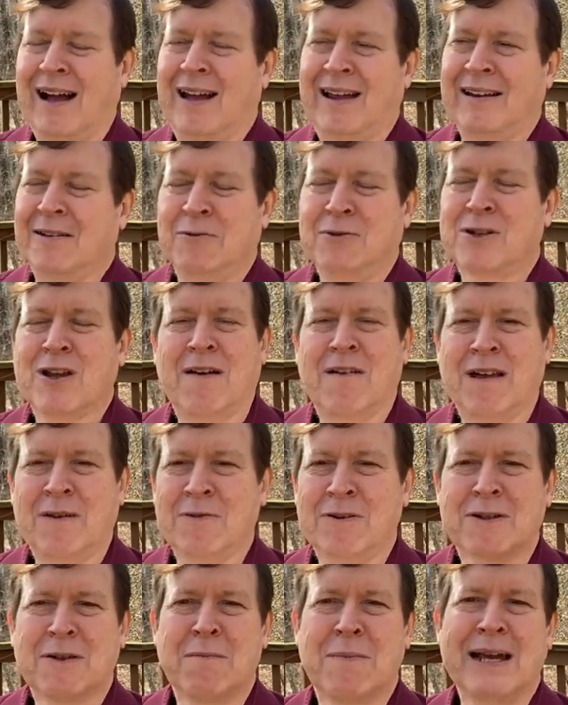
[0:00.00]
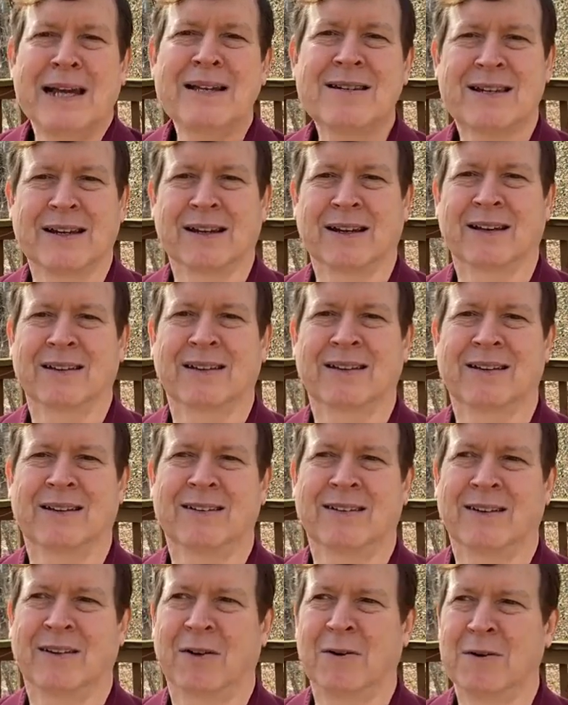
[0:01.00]
it was uh, it was amazing,
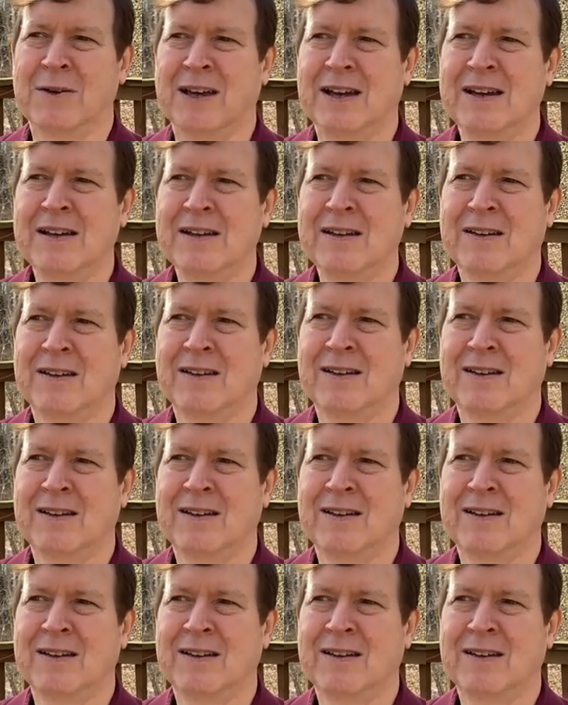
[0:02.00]
okay.